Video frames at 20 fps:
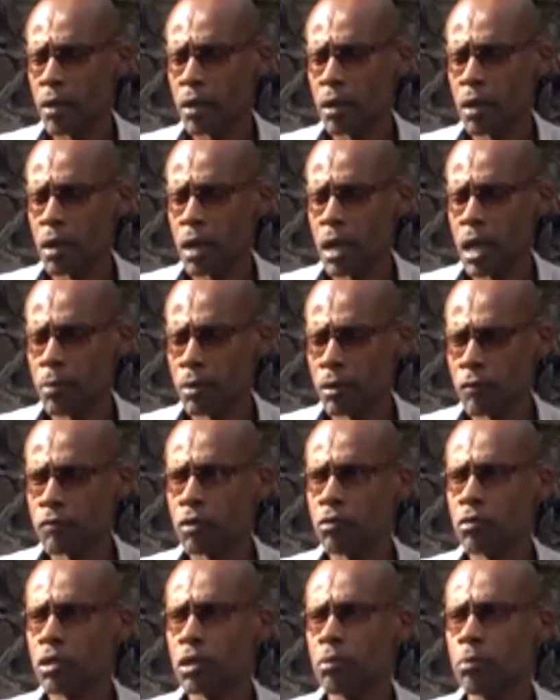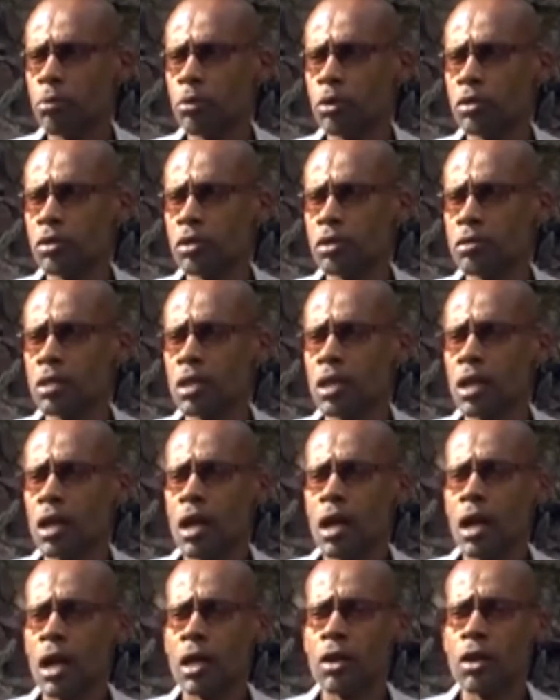hemispheric importance,
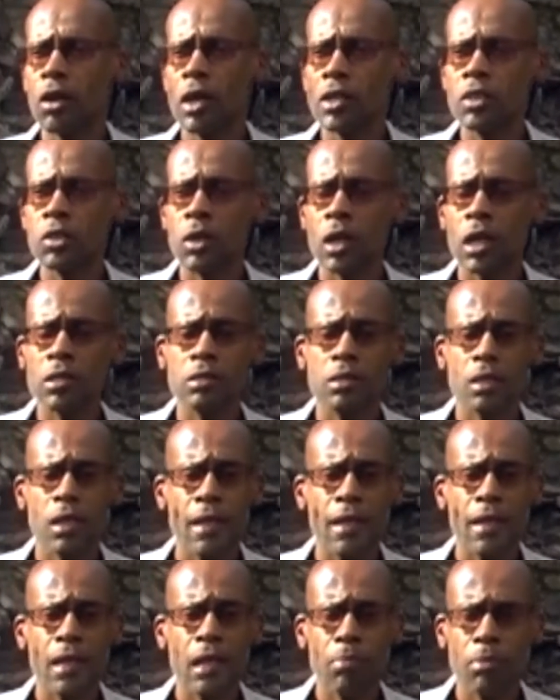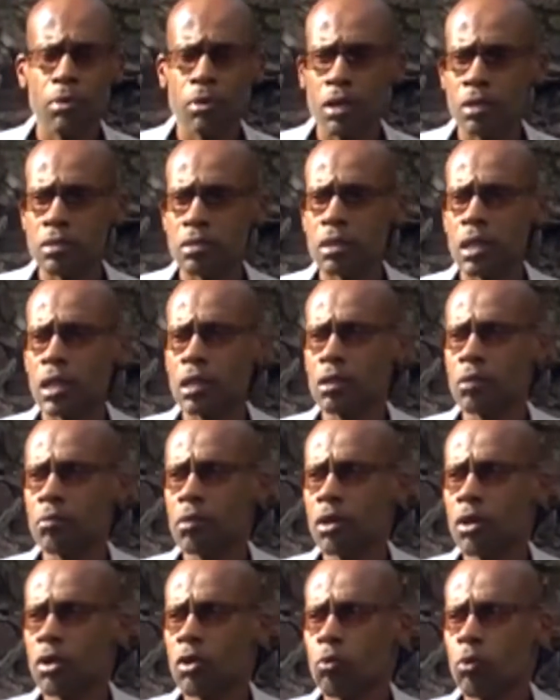and also as a leper asylum
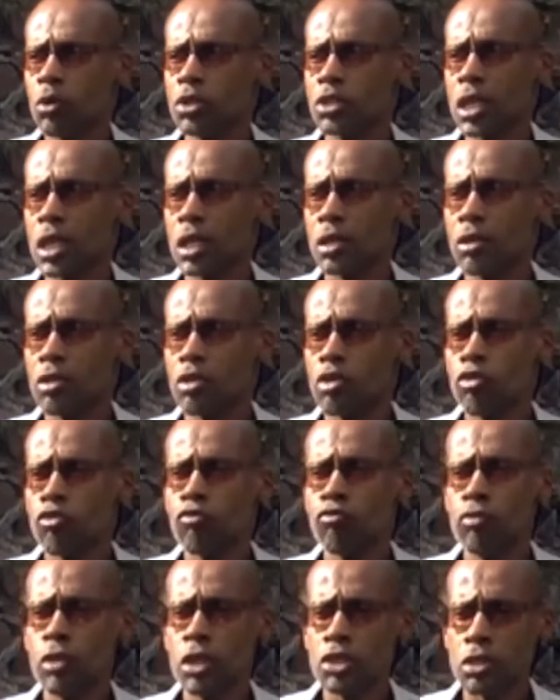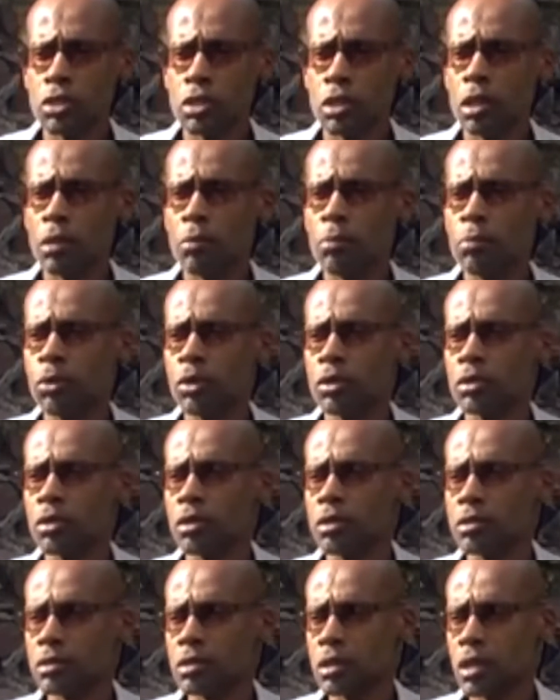which had regional
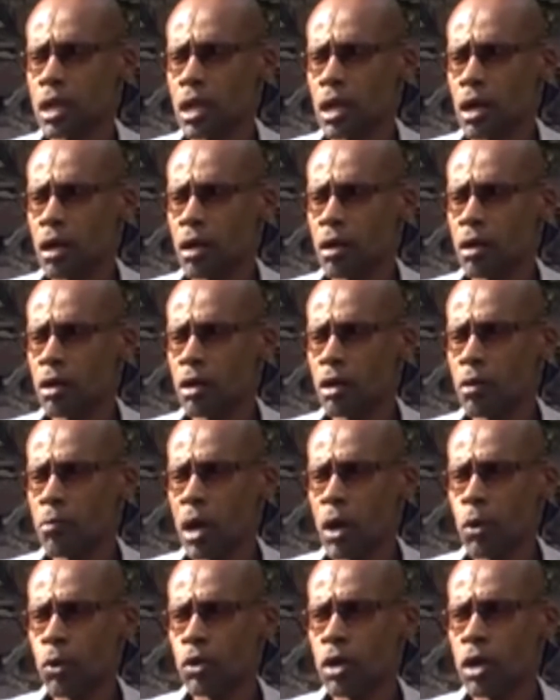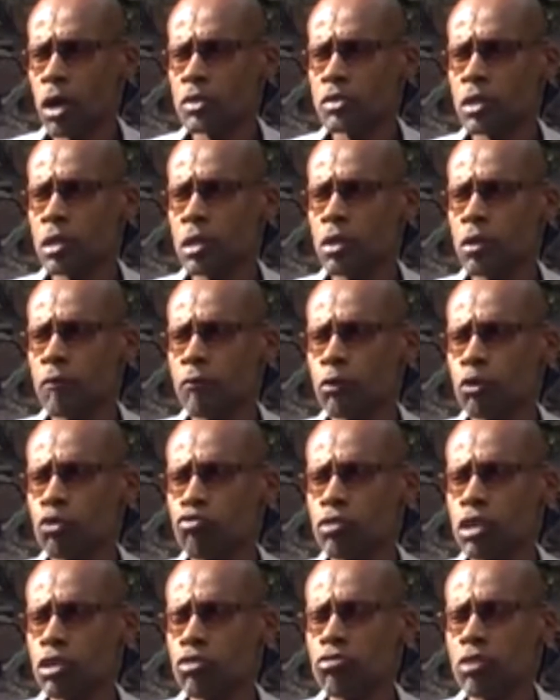importance. I would also love to
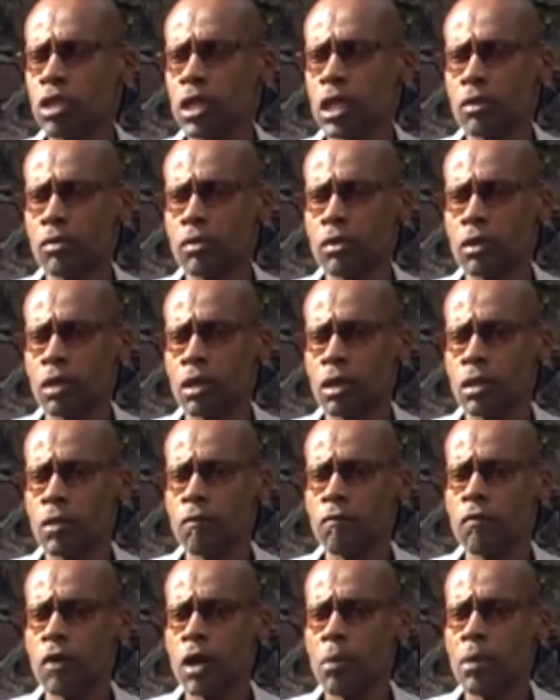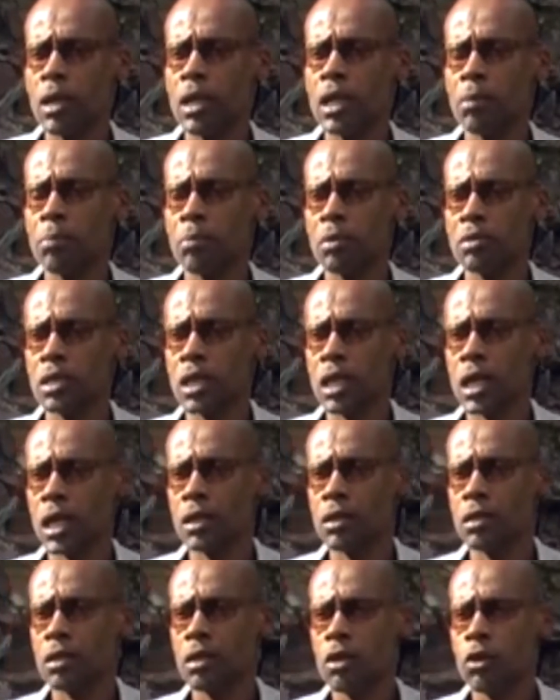recreate the former lepers'
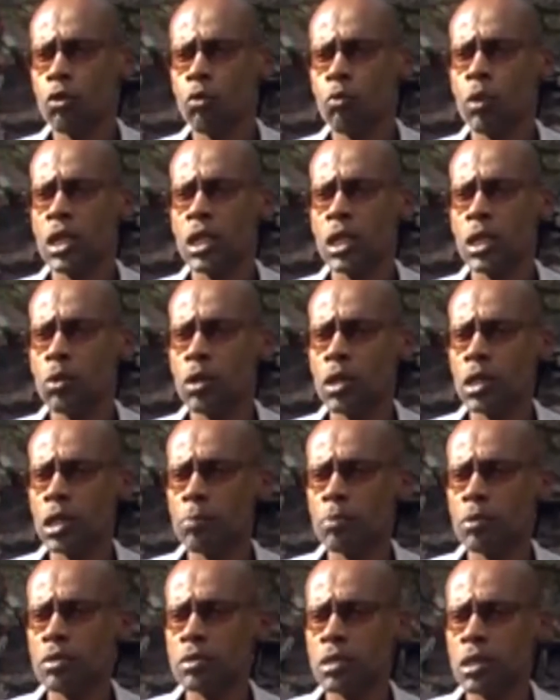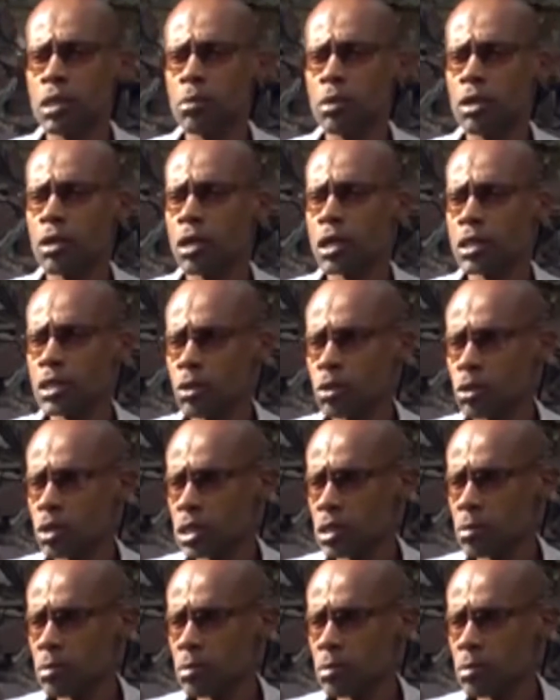garden. When there were lepers there, because they were